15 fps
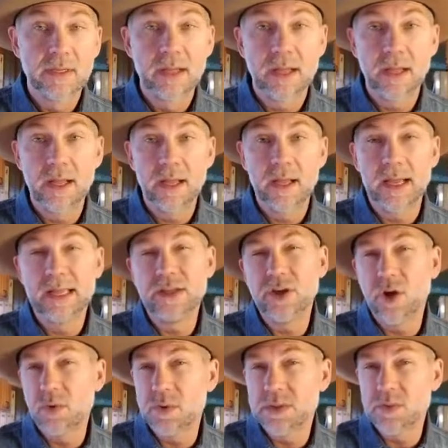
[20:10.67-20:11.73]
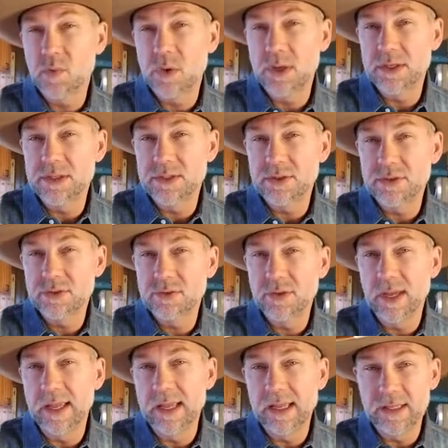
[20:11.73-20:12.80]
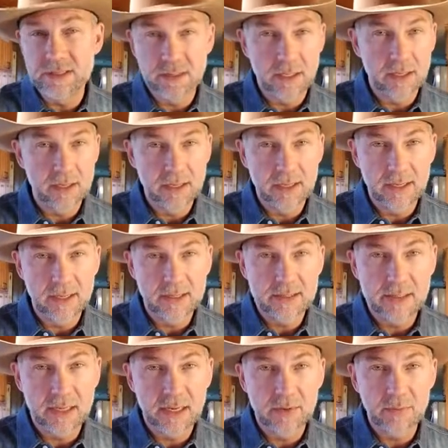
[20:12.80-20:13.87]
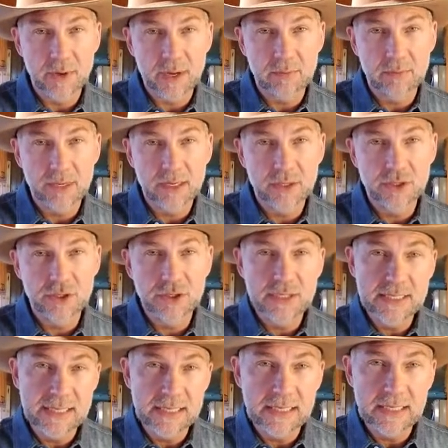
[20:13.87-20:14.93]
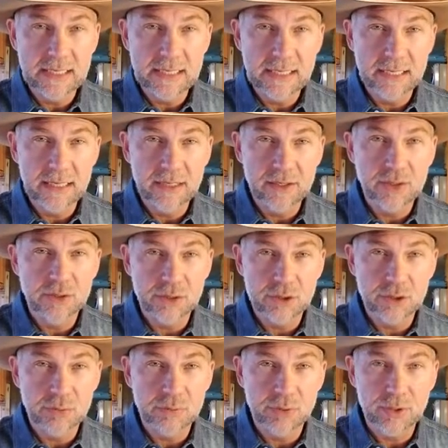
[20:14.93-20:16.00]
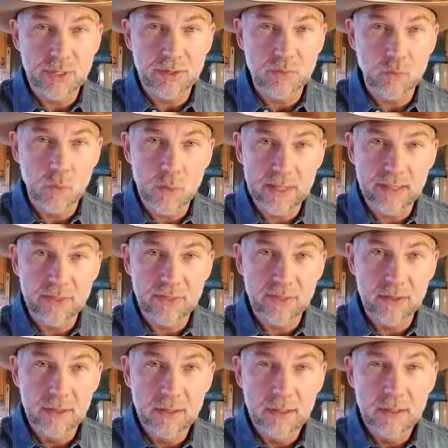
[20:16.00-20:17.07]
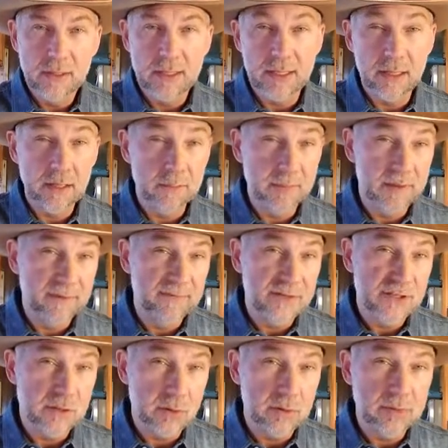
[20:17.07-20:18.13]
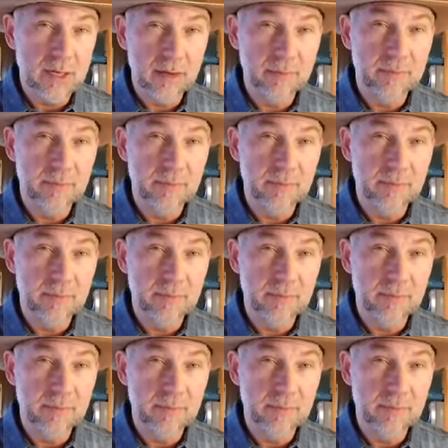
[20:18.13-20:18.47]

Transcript: And you always want, and it's highly recommended, you should put it with like a little bit of salt.